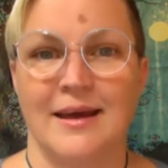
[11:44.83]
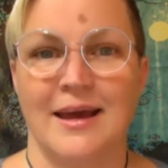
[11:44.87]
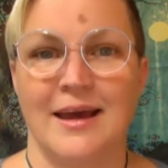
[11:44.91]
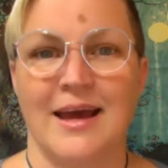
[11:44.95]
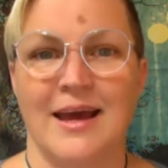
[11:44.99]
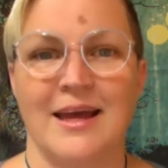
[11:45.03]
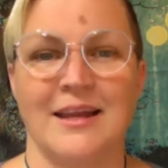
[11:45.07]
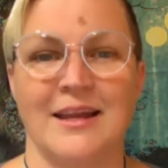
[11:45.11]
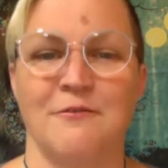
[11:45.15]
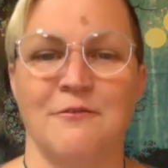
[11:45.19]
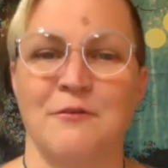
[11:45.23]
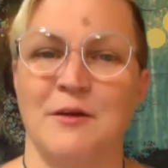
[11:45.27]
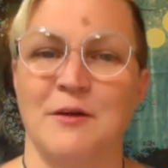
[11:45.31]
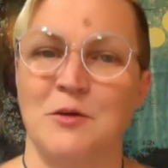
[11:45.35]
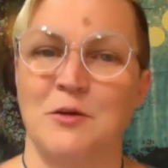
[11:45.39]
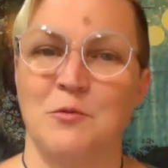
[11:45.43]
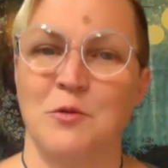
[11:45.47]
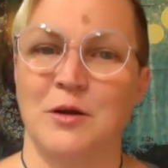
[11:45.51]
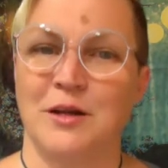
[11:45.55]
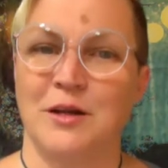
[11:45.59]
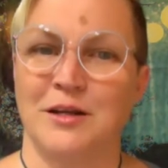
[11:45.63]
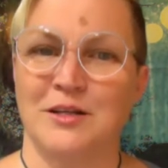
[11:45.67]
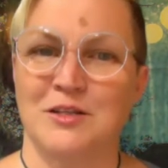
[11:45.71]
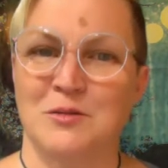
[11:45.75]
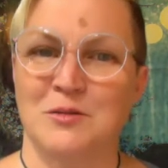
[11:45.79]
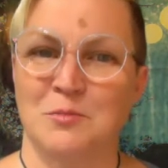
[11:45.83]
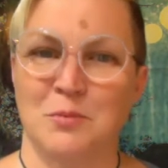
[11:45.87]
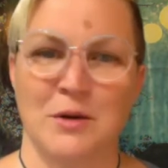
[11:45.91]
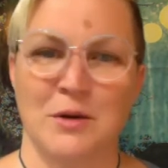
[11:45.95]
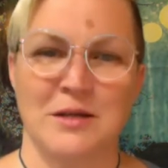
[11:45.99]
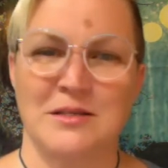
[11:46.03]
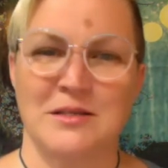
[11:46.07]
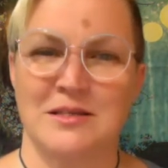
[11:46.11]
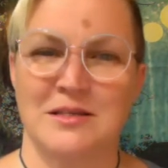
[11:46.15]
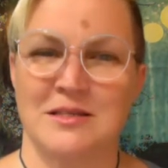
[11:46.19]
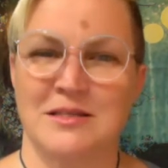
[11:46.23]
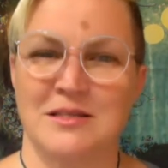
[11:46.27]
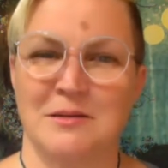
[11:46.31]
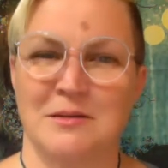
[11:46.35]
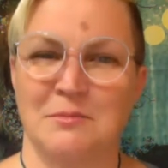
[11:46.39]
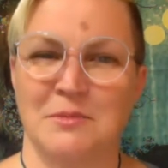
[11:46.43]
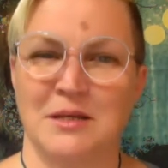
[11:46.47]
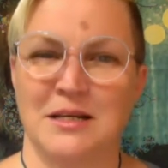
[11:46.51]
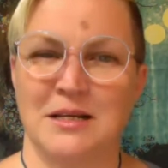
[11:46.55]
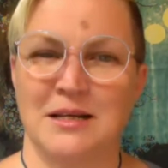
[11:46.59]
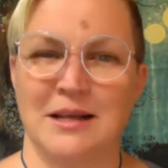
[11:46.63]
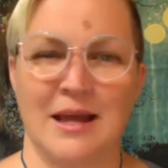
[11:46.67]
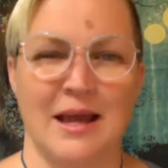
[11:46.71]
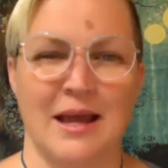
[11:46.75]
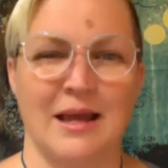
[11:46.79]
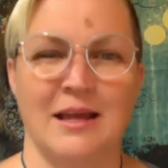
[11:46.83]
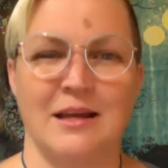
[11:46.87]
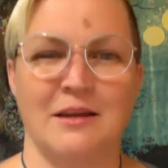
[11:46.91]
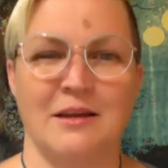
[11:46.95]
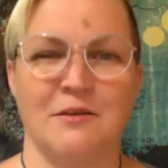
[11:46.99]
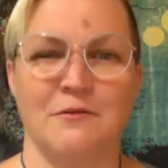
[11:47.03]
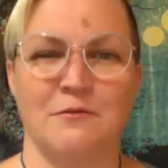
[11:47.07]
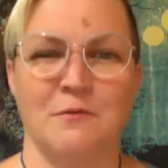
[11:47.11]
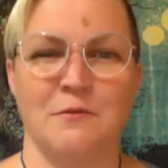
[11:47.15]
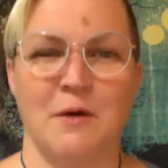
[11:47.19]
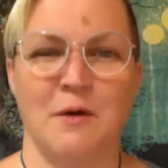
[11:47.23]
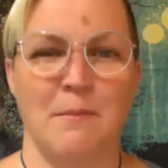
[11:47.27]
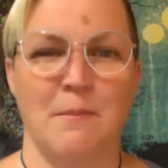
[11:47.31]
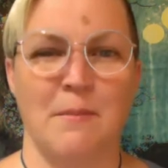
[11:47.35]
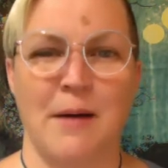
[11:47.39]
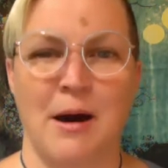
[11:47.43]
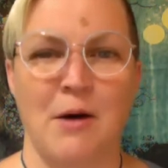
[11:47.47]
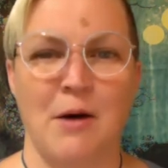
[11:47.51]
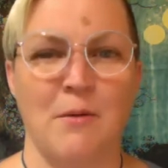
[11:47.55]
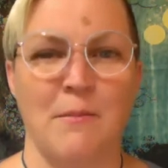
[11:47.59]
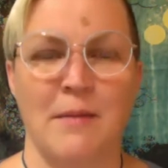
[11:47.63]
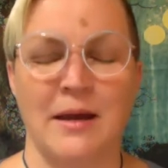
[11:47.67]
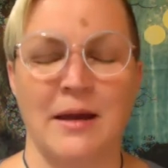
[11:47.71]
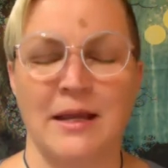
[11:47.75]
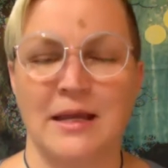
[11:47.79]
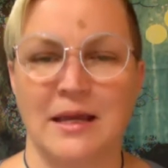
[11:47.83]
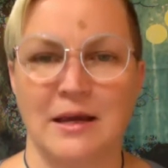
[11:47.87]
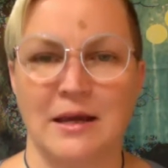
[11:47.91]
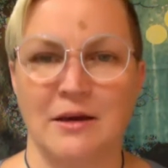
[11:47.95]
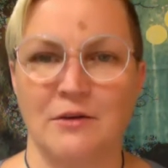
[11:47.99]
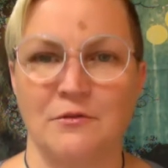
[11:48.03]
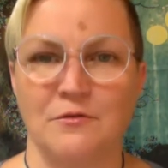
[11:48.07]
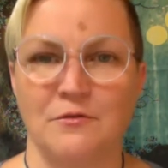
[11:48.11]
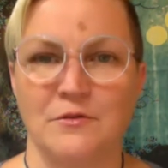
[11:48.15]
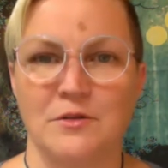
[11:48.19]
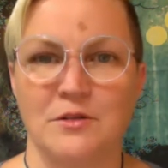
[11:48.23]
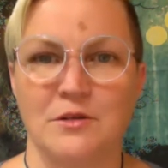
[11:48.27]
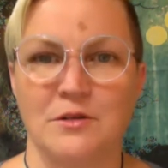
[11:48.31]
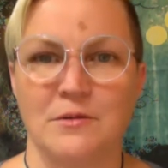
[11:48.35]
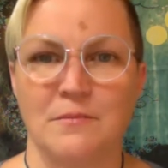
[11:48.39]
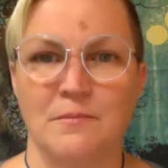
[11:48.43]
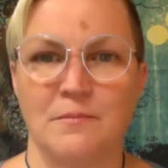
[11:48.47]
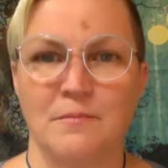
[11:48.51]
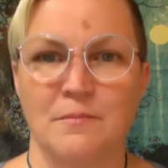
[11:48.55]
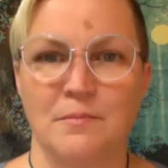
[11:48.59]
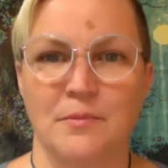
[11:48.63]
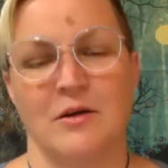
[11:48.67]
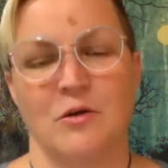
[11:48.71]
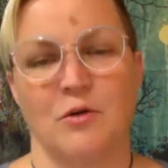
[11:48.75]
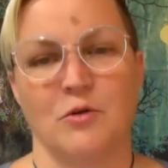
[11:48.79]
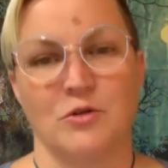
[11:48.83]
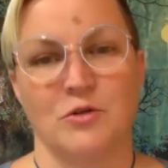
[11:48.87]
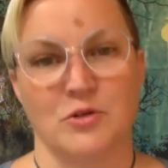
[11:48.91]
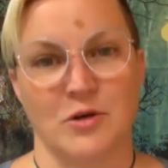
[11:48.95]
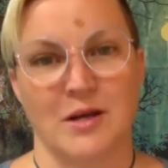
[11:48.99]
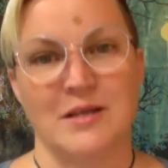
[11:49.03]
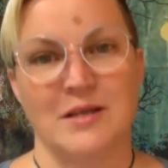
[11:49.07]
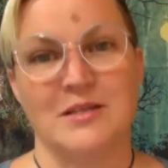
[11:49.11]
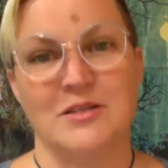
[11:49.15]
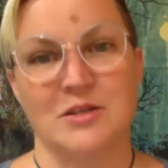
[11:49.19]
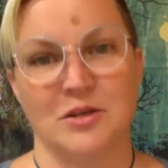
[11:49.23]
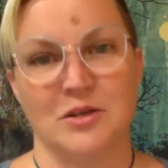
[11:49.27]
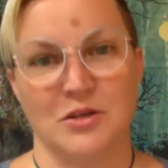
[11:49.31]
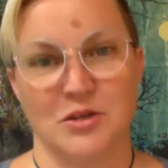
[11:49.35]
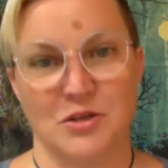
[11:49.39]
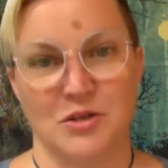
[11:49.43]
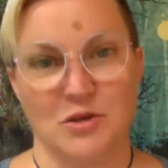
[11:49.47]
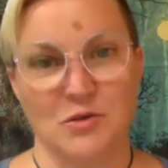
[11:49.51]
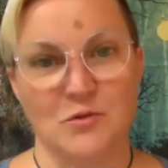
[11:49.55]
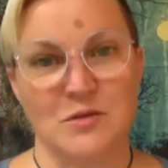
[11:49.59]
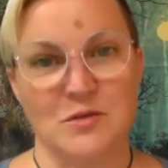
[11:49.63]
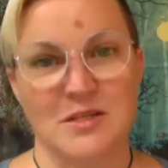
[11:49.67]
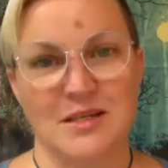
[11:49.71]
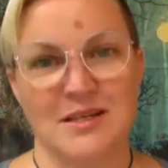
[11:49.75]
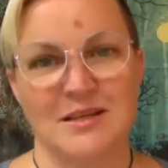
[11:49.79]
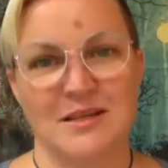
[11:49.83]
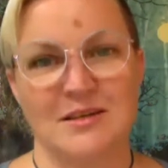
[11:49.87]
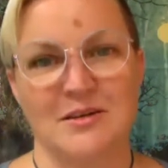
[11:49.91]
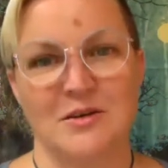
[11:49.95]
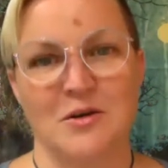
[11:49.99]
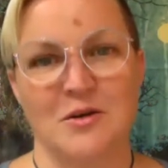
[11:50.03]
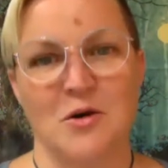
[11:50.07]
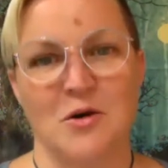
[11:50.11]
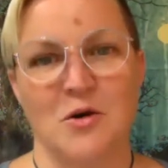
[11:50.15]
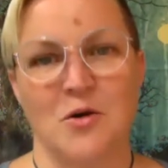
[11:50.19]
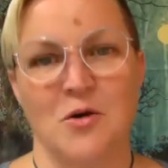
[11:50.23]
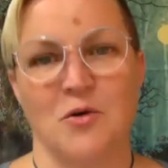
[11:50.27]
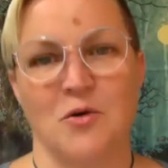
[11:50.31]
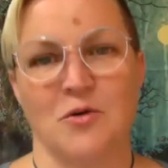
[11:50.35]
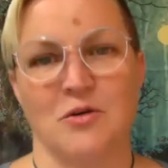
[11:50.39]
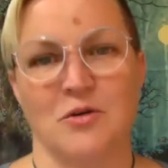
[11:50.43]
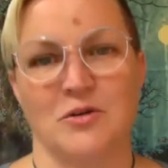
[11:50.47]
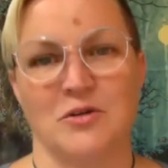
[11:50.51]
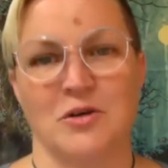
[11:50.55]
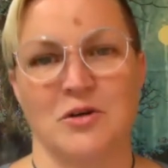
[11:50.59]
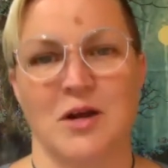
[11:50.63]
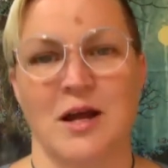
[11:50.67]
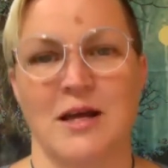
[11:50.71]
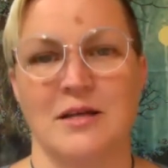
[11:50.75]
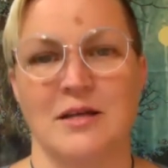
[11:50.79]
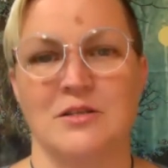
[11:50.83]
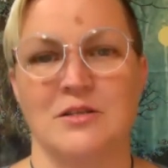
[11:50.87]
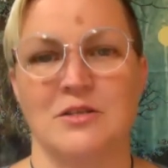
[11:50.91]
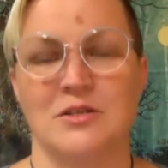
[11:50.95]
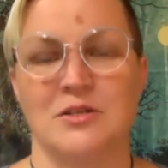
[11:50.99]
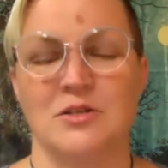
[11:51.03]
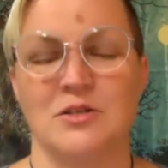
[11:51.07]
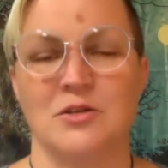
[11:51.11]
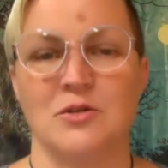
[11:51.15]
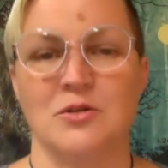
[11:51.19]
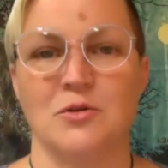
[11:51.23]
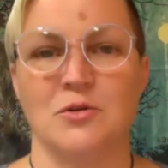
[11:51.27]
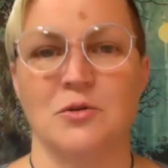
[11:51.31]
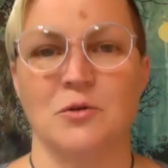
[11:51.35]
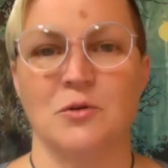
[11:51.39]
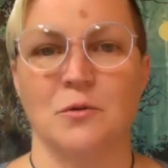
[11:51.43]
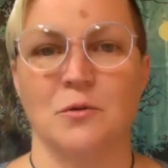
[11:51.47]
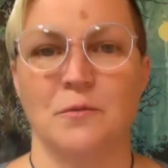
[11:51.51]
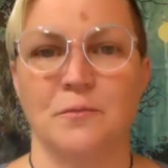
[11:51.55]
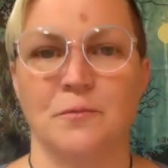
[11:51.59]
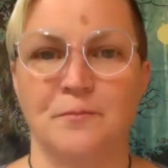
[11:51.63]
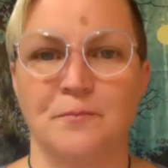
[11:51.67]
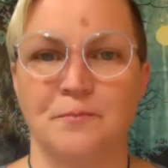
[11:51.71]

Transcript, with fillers: And if anyone expresses something negative about my gift or tries to use it or tries to